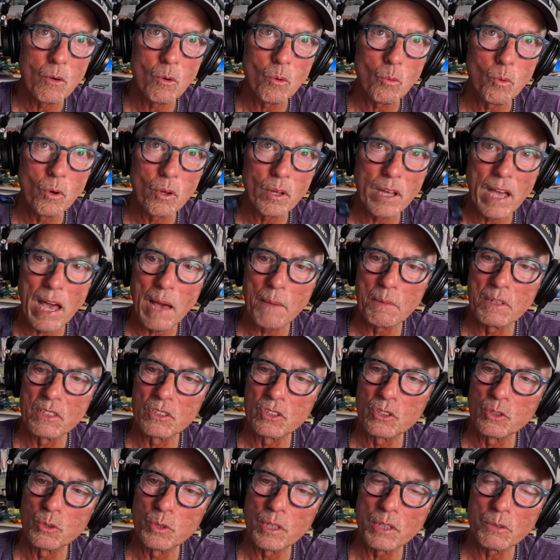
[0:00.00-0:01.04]
what'll happen is
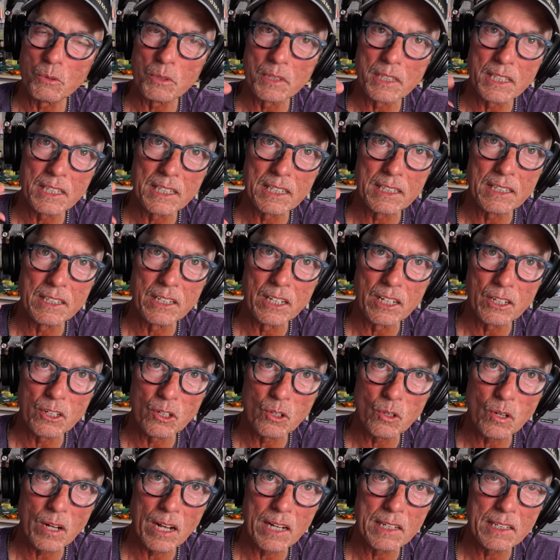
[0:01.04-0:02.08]
grit will get in there and
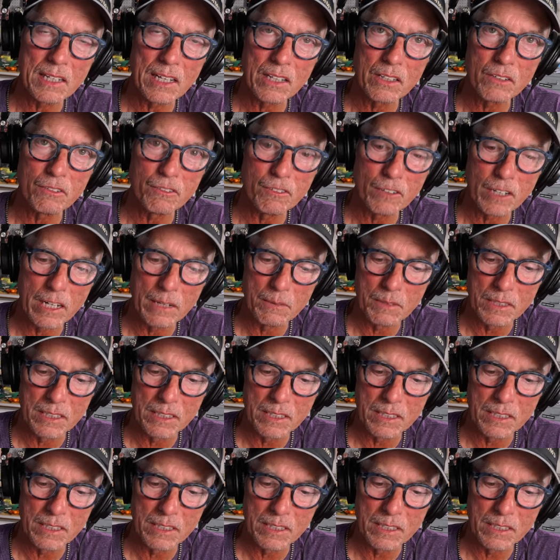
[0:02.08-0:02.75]
grind down the frame,